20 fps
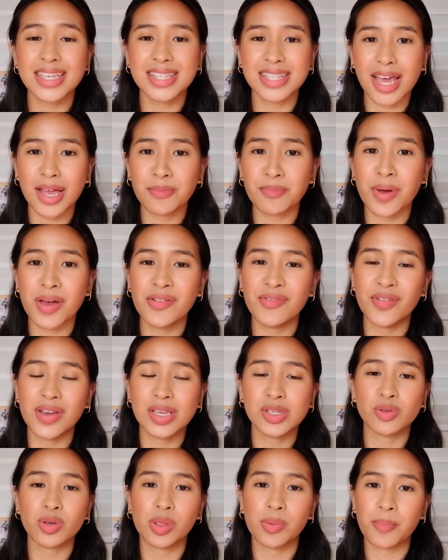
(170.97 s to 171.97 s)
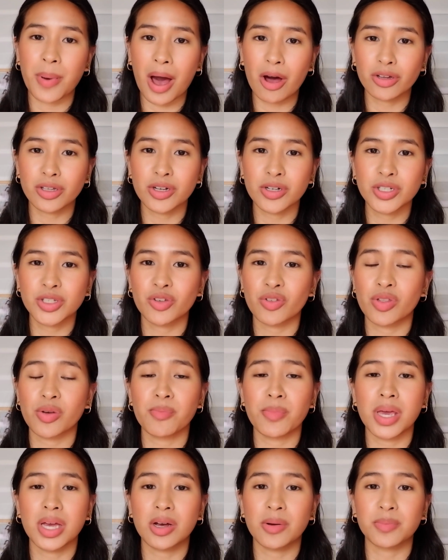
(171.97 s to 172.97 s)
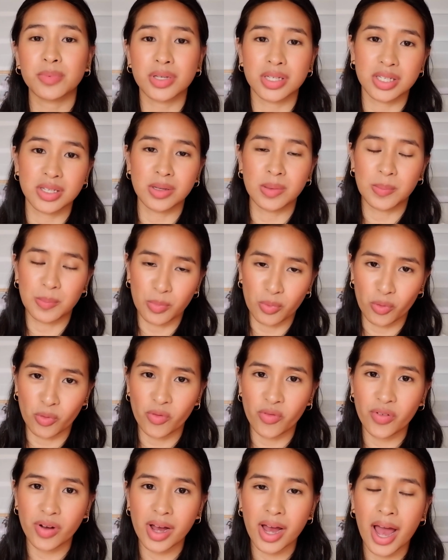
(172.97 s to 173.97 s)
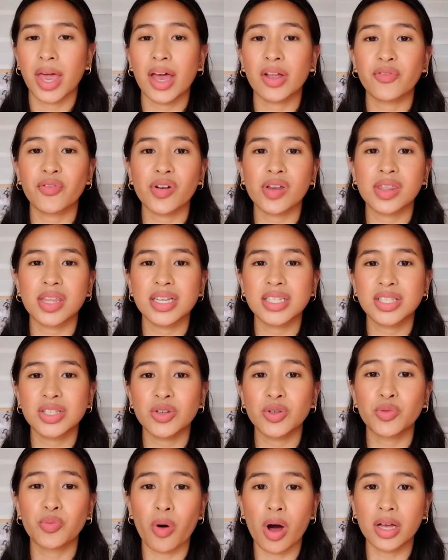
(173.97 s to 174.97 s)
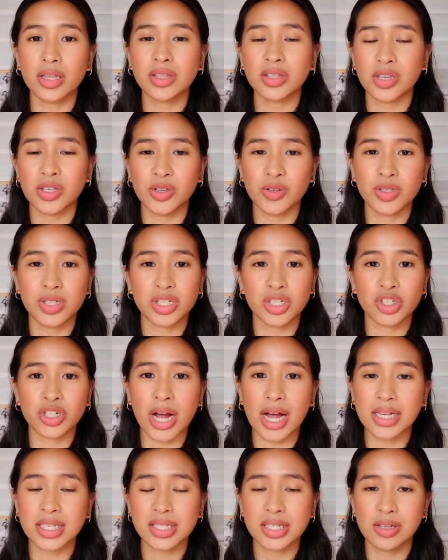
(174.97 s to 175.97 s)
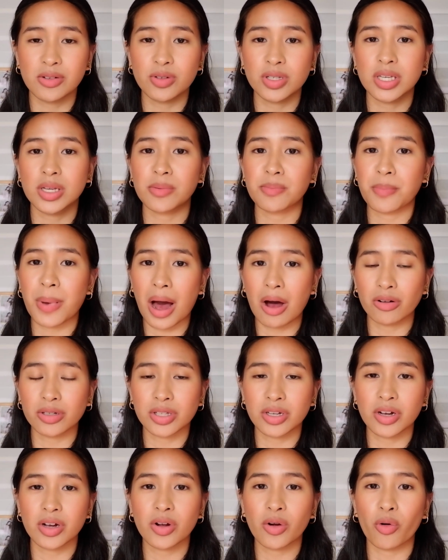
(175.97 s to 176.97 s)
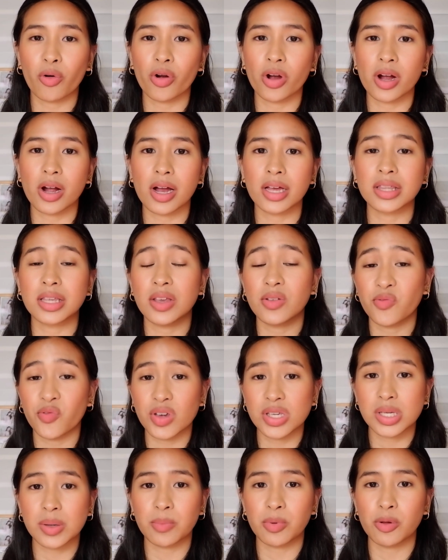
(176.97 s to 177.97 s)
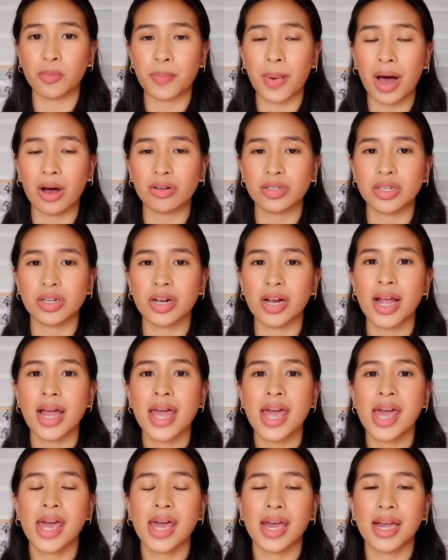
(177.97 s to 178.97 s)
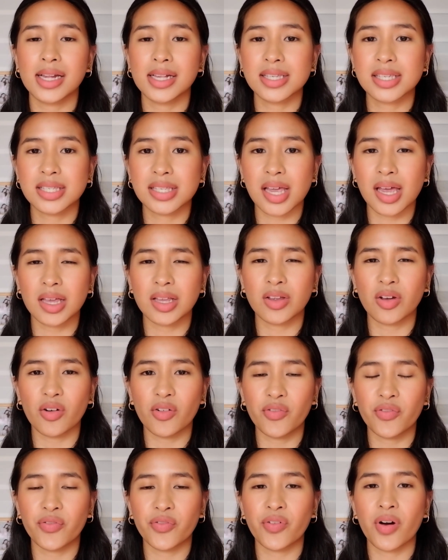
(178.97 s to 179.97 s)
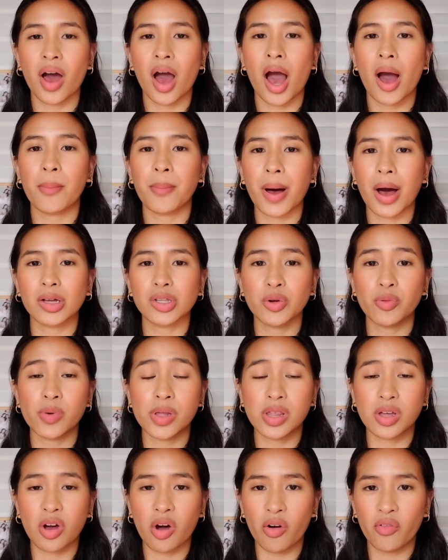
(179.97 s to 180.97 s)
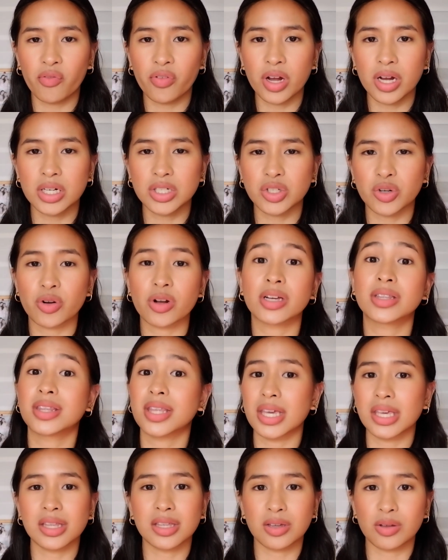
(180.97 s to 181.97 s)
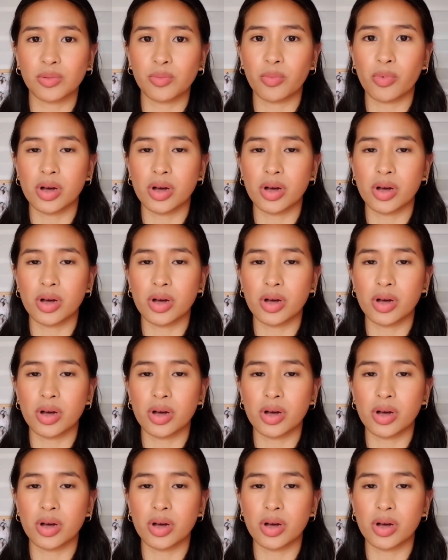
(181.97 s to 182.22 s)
I set my face with powder so the makeup doesn't move. And for this, you'd want to use a translucent powder or an invisible powder instead of a powder with coverage or a tinted